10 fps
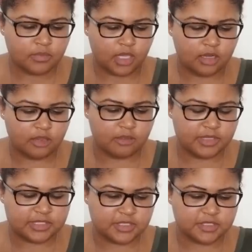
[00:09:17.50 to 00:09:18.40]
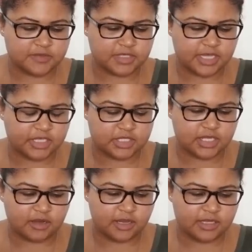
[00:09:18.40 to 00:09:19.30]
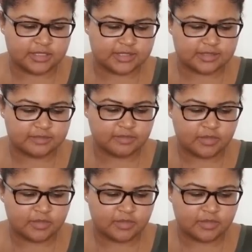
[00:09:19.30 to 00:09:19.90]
Any other messages for Sagittarius